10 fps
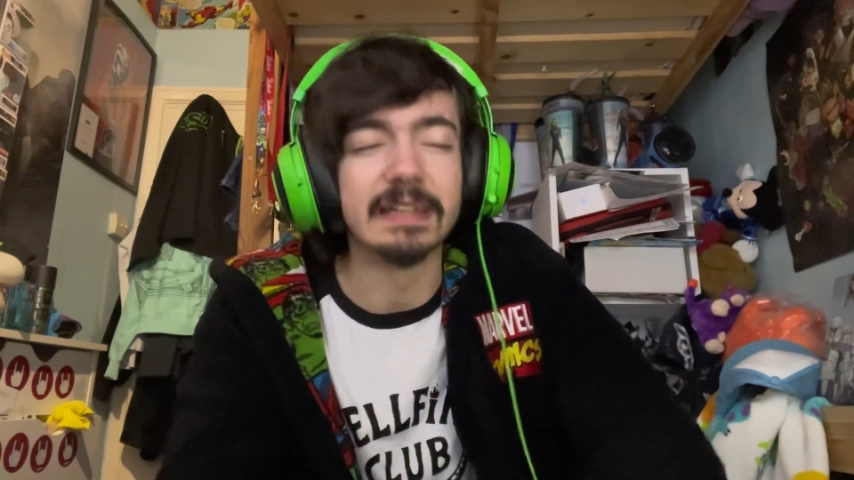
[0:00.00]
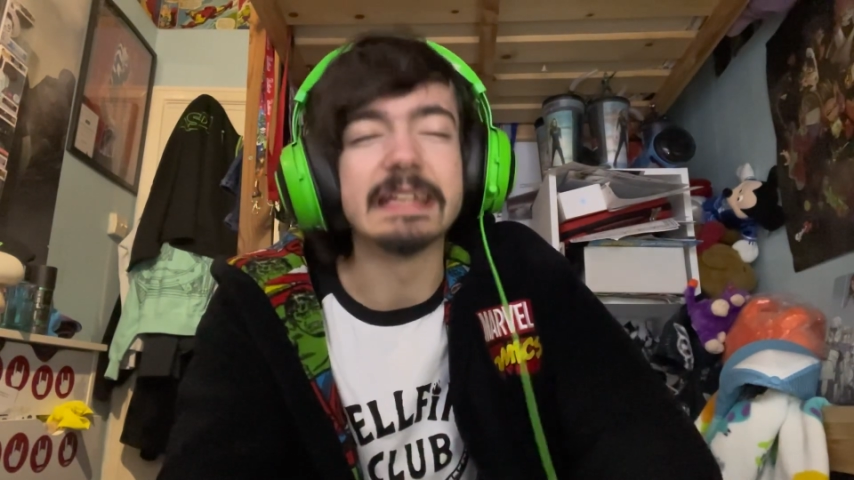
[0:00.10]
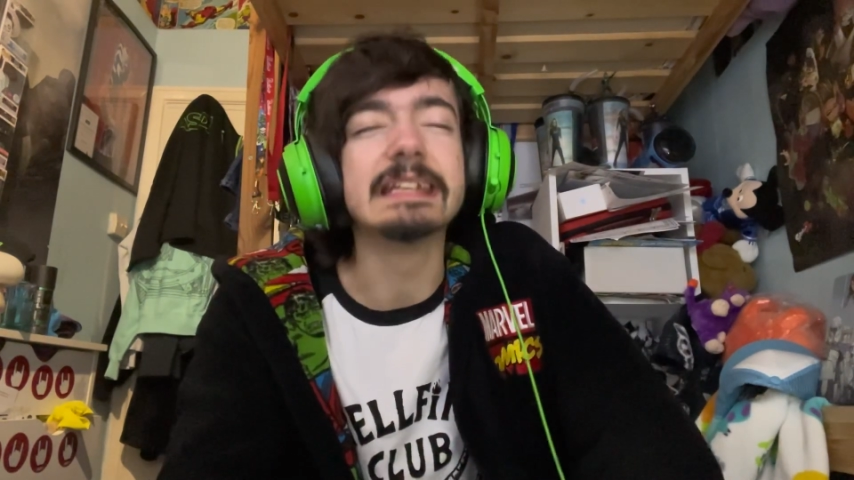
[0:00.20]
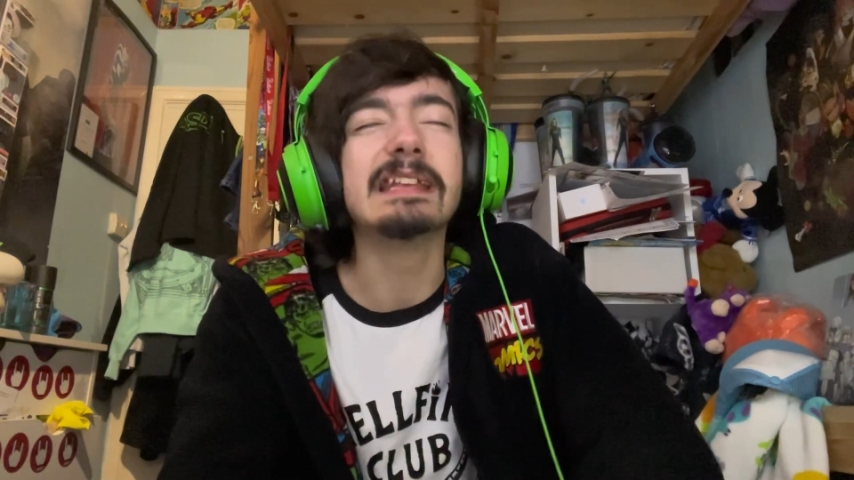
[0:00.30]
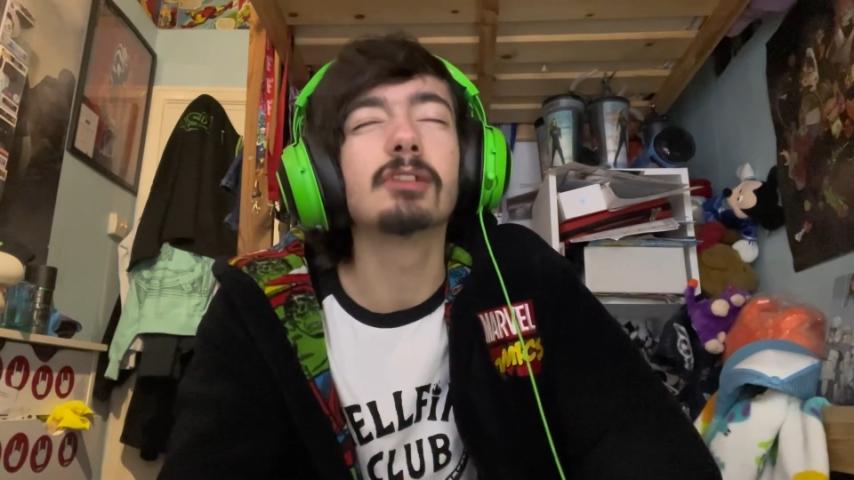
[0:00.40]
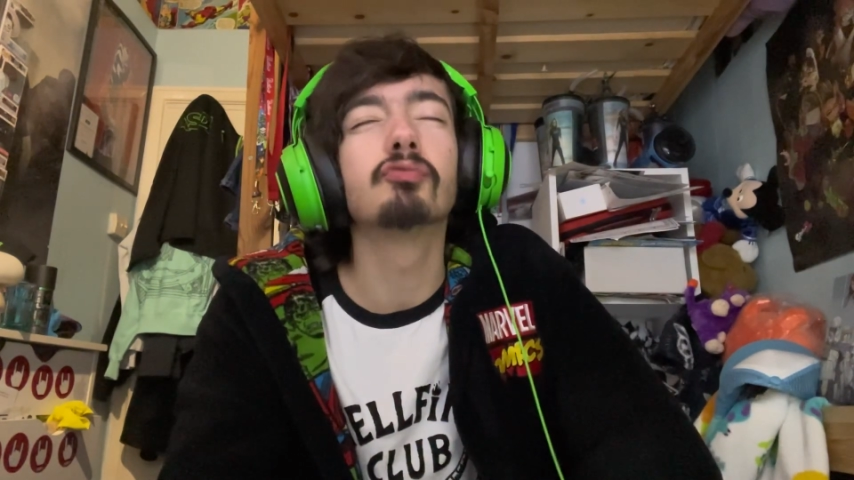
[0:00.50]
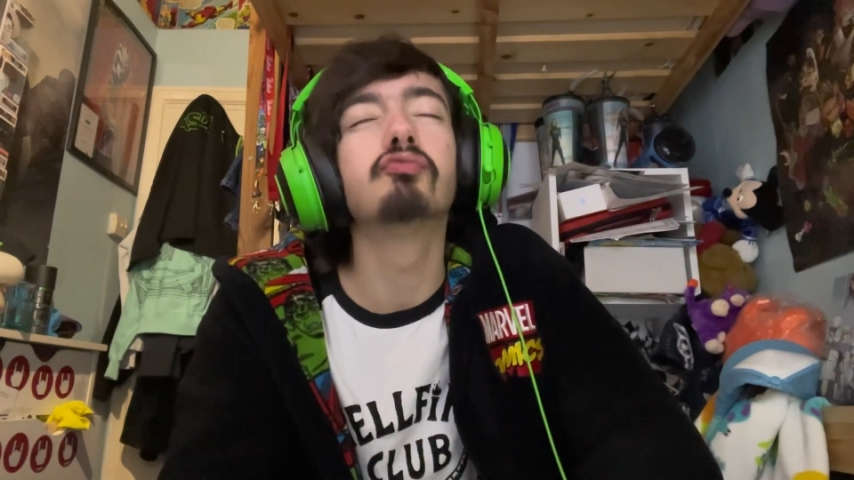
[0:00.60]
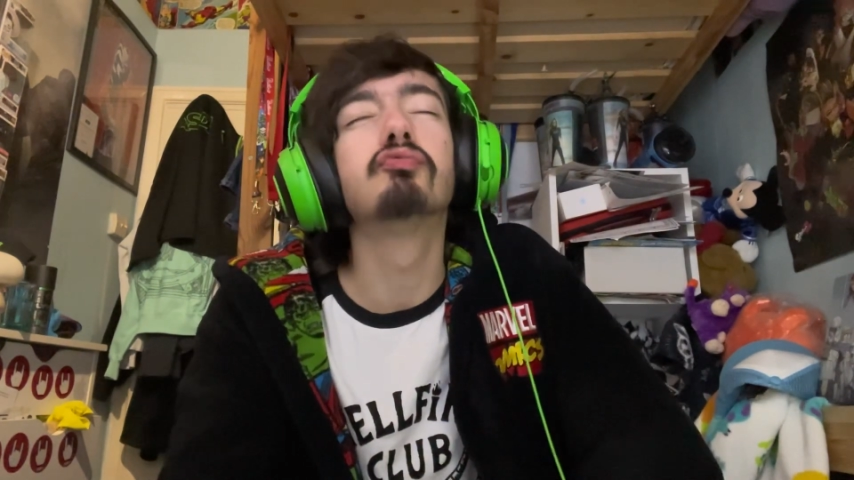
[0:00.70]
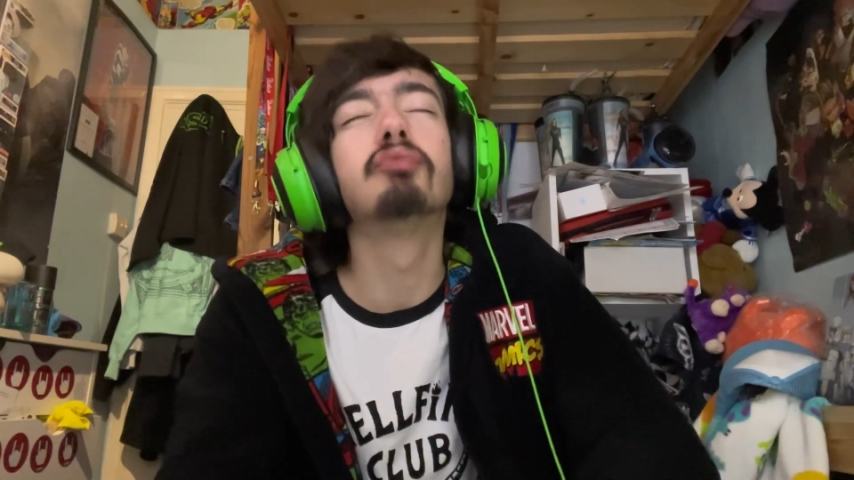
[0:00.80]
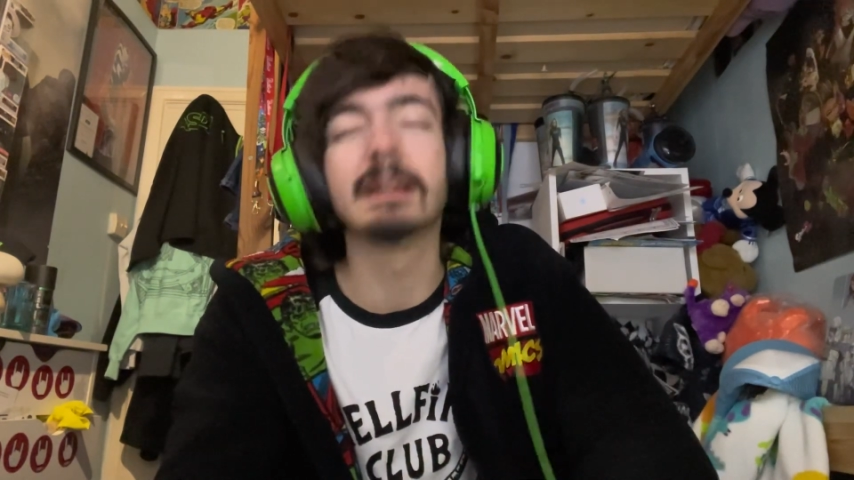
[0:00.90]

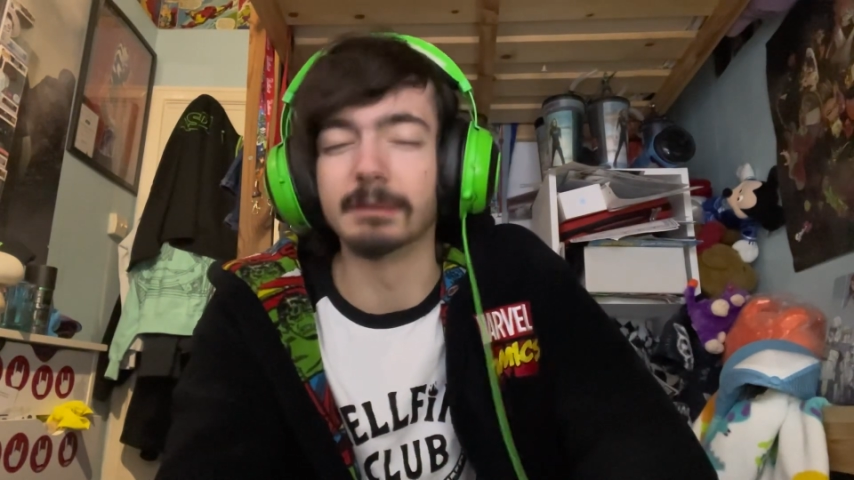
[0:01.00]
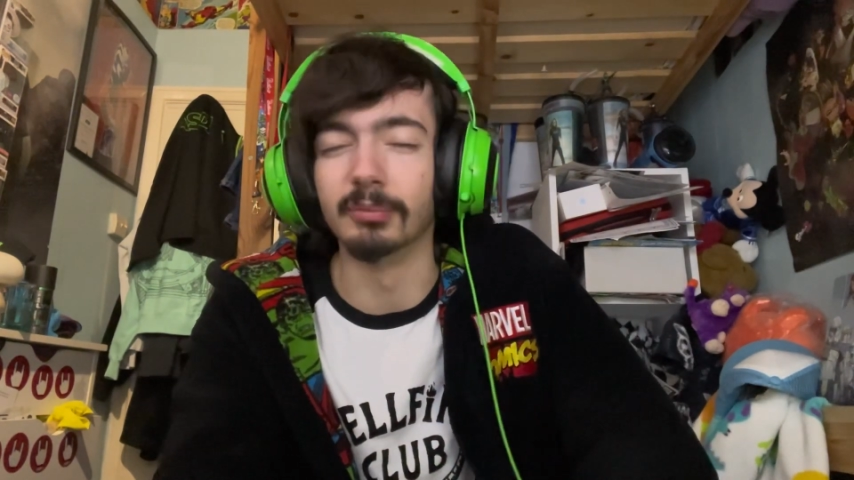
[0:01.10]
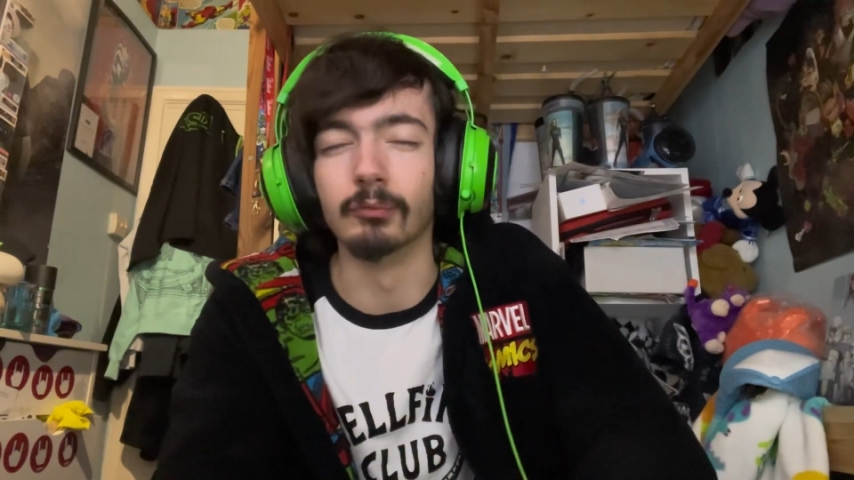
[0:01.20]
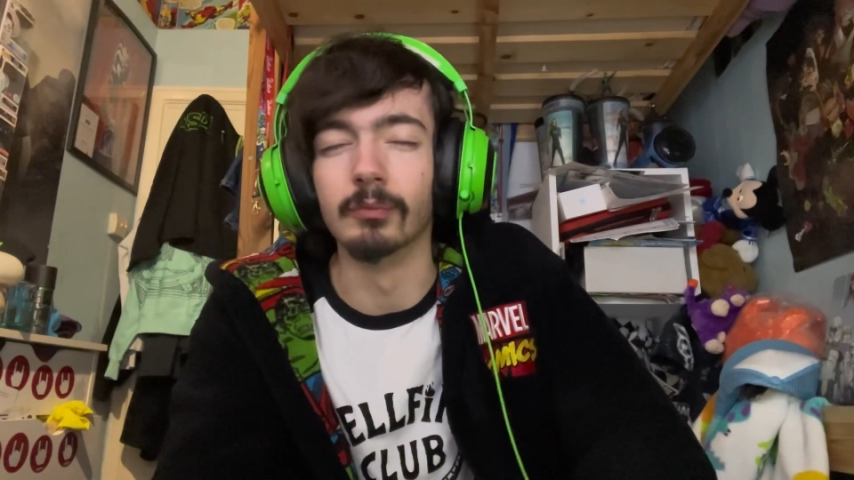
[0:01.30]
incredible,